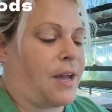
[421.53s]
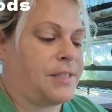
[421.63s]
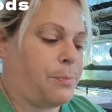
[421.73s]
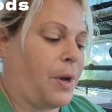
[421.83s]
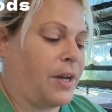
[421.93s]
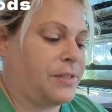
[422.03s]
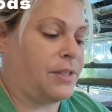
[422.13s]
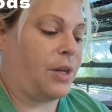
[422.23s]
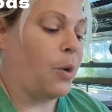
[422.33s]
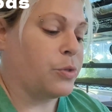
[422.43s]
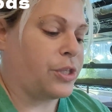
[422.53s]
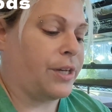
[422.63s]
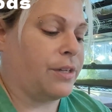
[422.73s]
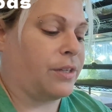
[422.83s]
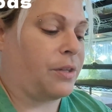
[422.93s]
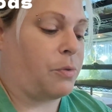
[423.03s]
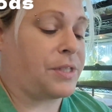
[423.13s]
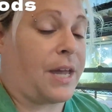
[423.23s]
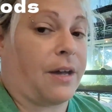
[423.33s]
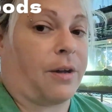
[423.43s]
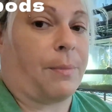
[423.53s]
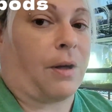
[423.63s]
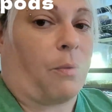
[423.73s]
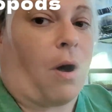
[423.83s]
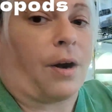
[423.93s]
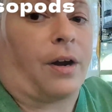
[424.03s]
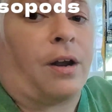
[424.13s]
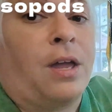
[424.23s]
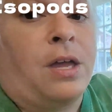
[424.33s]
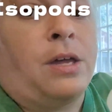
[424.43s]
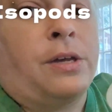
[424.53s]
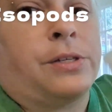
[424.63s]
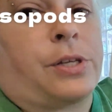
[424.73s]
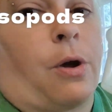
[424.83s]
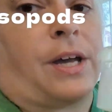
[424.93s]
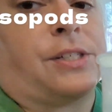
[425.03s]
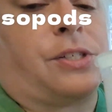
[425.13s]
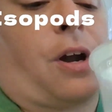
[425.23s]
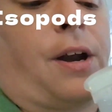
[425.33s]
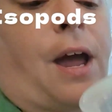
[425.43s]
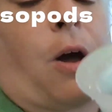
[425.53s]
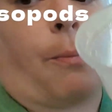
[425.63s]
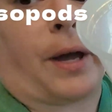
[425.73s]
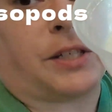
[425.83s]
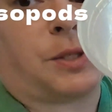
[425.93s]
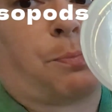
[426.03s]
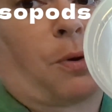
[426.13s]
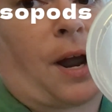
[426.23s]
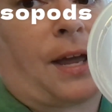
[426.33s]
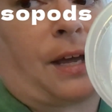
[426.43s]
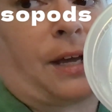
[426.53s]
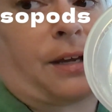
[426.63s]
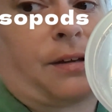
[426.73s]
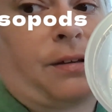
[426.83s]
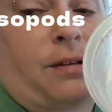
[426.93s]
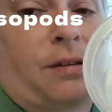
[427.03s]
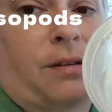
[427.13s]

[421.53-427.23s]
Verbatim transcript: isopods in the ocean and those can't come out of water. So I start out by spraying